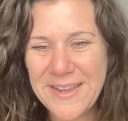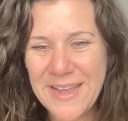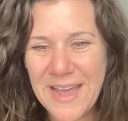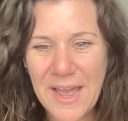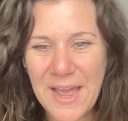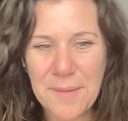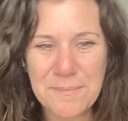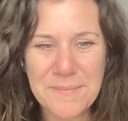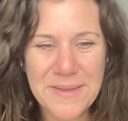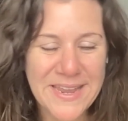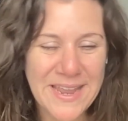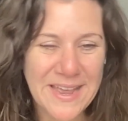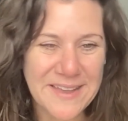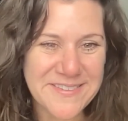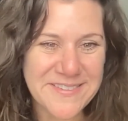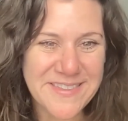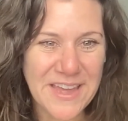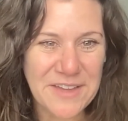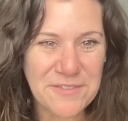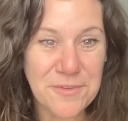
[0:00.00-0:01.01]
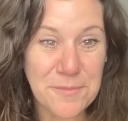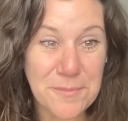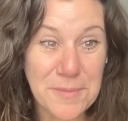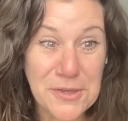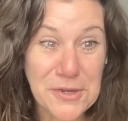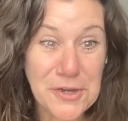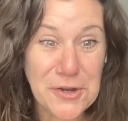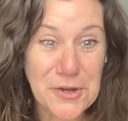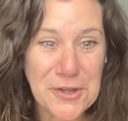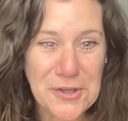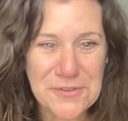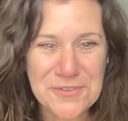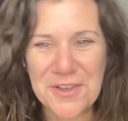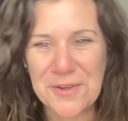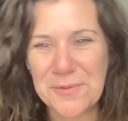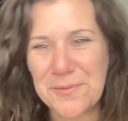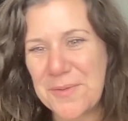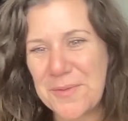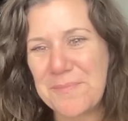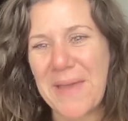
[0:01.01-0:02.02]
But yes, that familiar
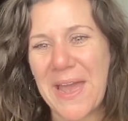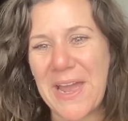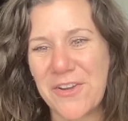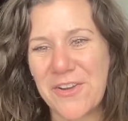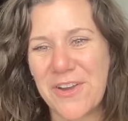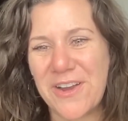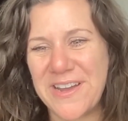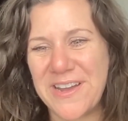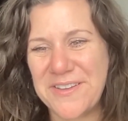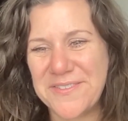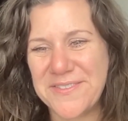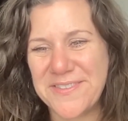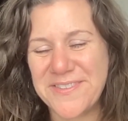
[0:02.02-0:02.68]
hotel room background.